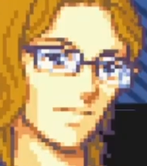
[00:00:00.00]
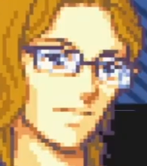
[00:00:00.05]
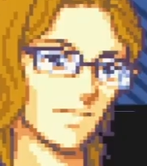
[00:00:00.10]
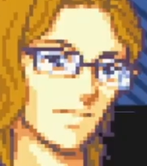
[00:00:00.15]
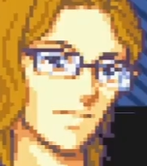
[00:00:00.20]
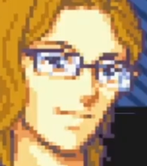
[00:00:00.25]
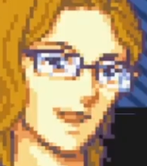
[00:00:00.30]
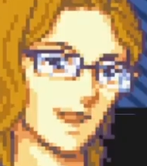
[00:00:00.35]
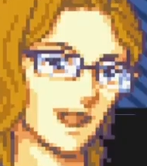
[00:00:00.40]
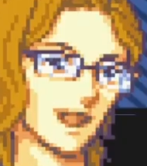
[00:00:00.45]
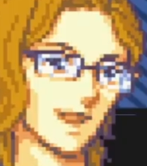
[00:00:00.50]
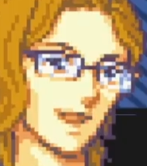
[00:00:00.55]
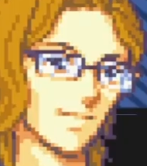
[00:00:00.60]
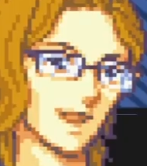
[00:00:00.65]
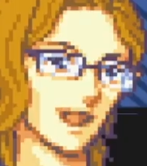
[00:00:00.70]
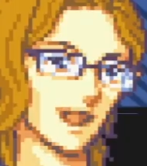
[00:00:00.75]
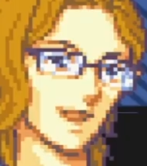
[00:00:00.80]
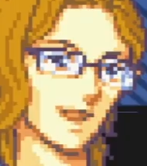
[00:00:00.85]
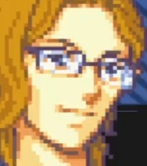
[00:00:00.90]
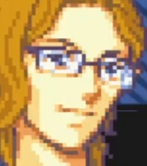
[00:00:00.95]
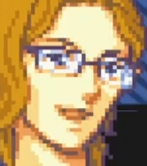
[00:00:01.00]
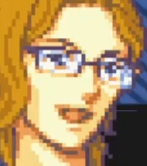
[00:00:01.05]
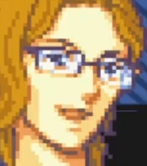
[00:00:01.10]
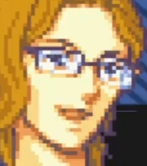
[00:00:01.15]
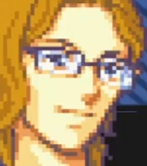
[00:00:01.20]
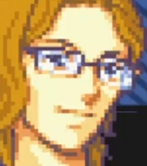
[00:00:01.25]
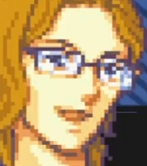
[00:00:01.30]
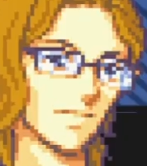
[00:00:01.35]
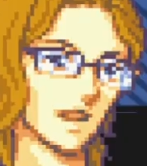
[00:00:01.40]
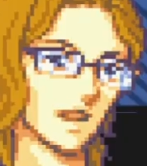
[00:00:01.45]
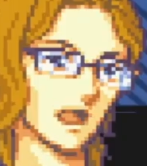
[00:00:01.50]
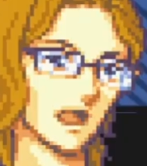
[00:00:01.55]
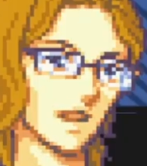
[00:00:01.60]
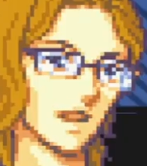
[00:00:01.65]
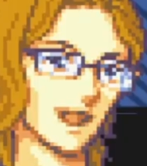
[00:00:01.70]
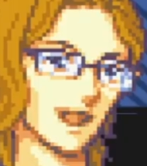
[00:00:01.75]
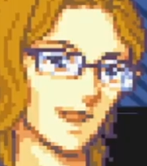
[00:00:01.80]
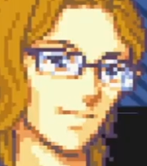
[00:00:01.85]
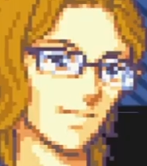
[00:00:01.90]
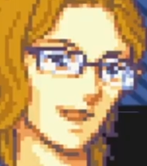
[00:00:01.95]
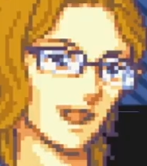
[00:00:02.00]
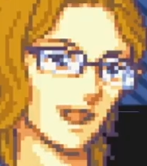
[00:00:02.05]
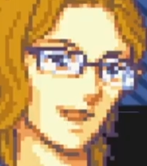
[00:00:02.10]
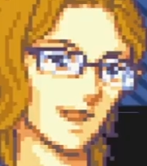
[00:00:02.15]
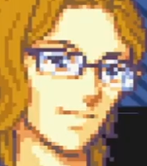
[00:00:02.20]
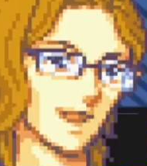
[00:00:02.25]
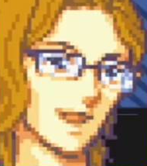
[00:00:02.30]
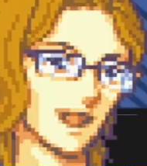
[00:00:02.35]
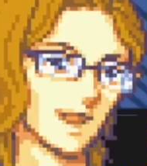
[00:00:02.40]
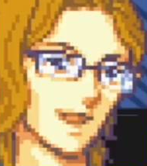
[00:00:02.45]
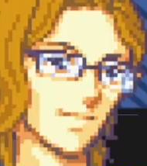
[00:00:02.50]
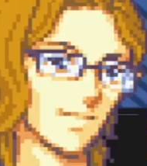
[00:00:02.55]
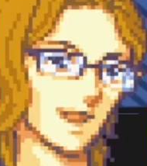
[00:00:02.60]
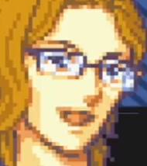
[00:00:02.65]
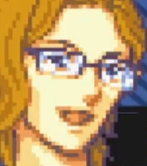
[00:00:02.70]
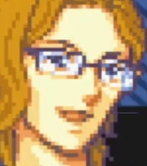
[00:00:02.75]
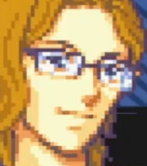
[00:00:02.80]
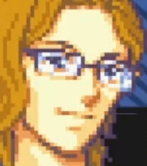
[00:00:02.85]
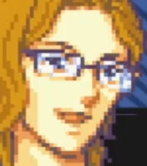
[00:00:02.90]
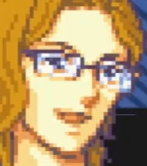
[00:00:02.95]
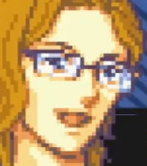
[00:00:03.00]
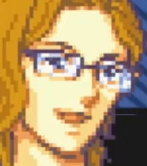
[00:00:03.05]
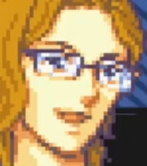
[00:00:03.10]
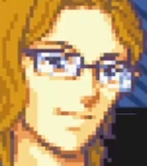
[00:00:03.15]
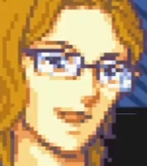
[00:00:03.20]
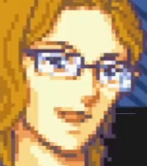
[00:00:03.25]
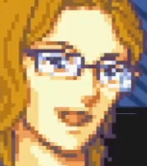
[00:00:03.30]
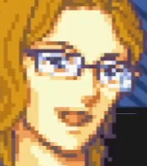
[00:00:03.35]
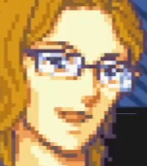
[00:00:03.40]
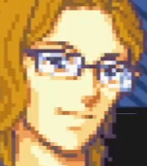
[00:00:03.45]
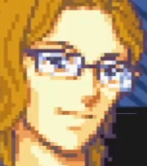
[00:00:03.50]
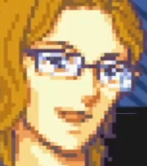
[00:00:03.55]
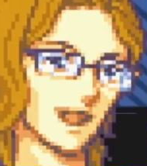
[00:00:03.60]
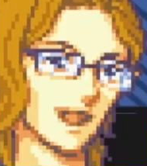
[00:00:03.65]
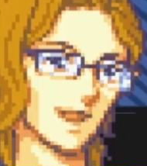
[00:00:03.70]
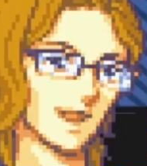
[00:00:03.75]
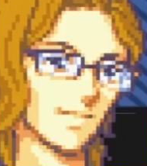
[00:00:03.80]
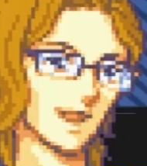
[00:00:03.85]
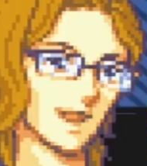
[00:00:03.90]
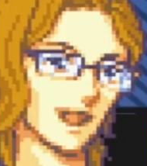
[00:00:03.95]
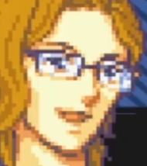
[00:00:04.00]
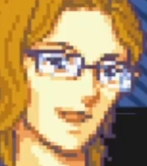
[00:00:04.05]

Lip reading: Oh, sweeties, I will definitely take this into consideration.